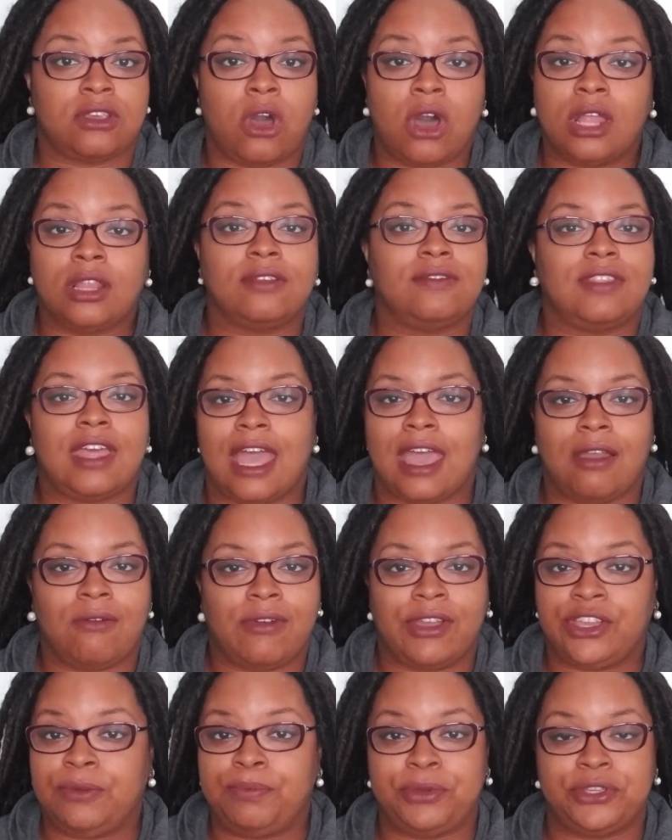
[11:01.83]
all of that,
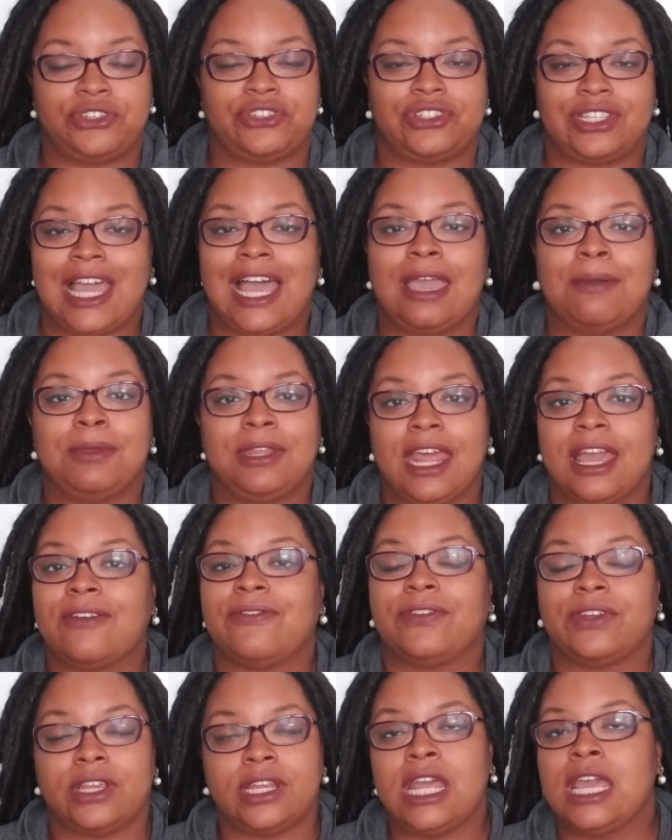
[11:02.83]
where you put your time and
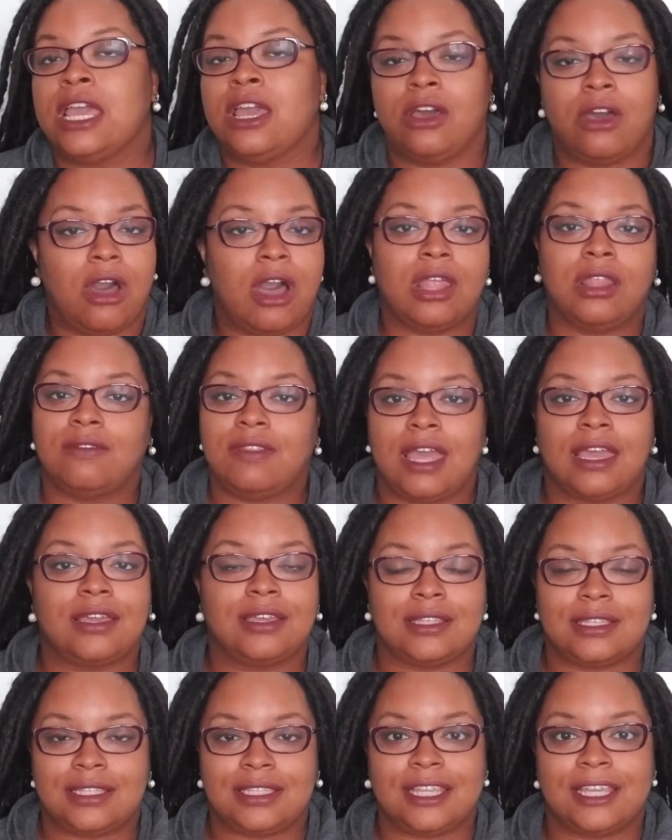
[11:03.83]
effort, all of that
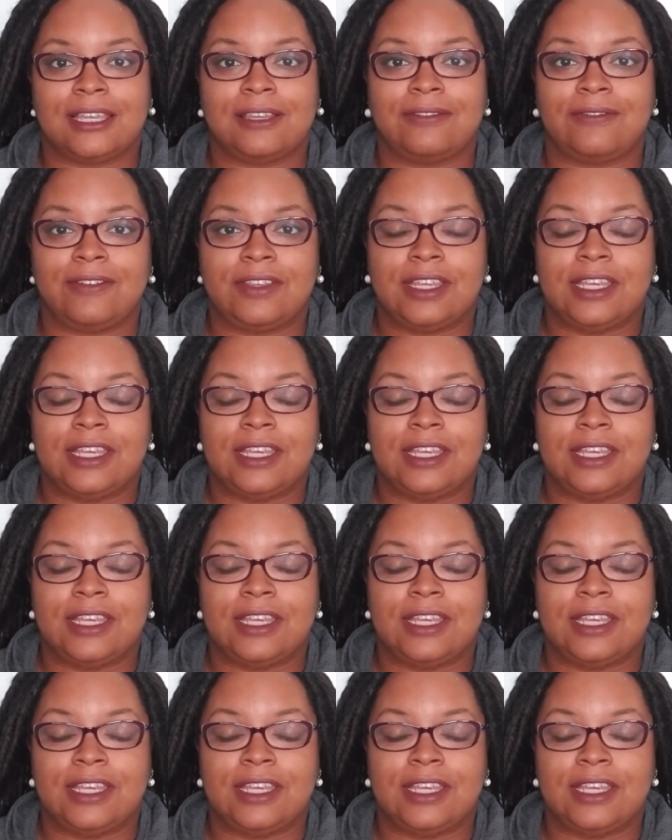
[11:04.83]
good stuff.